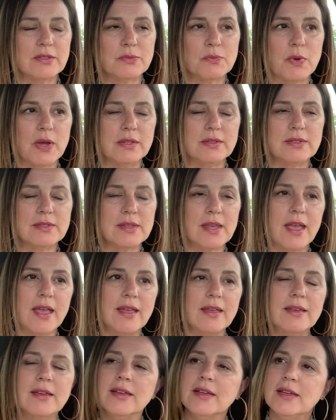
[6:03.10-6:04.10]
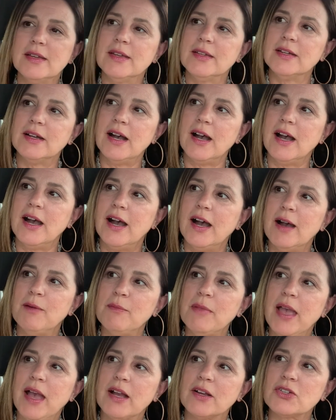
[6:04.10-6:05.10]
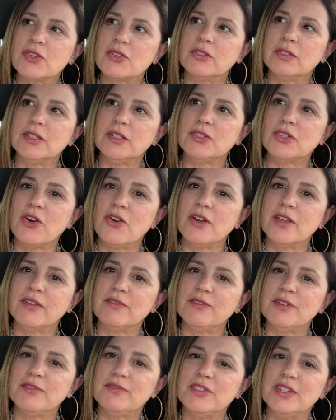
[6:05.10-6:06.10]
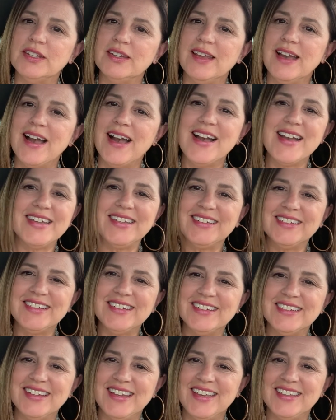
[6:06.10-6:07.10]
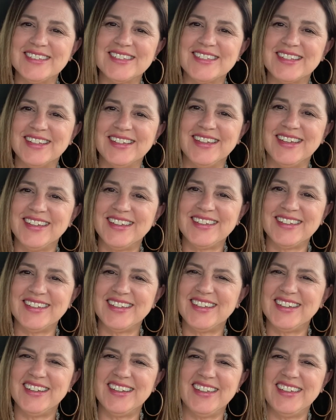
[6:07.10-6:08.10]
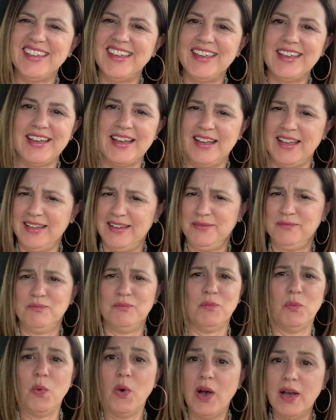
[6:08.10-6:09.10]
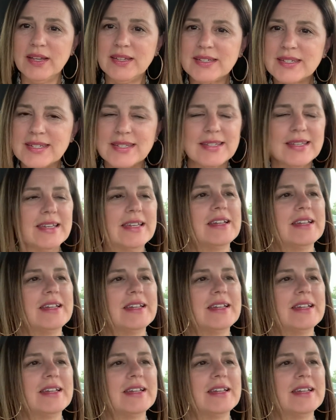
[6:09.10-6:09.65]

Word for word: is Wednesday. Um, actually turning 59. It's like, what?